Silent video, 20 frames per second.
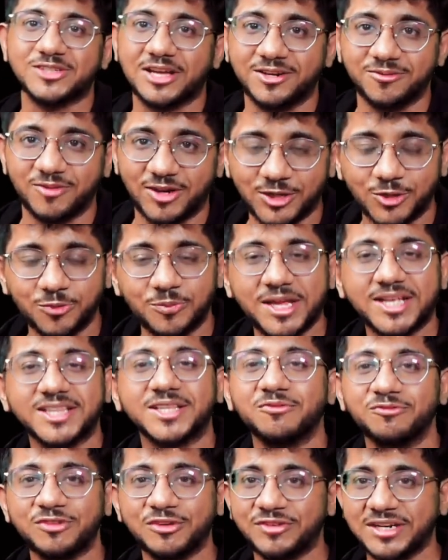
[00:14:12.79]
I want to make
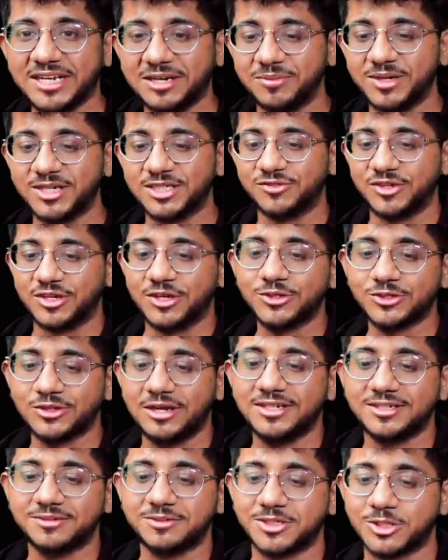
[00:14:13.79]
them 15 minutes videos. So
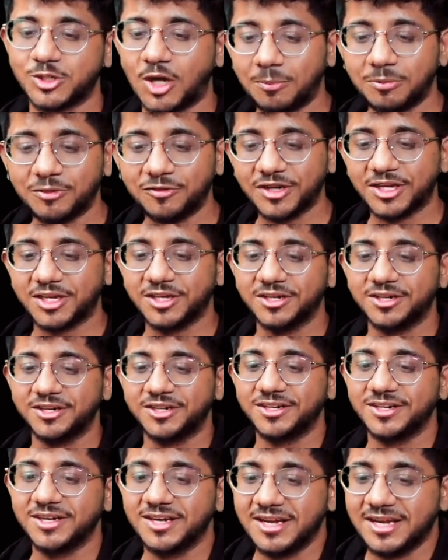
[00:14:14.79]
I'll stop over here.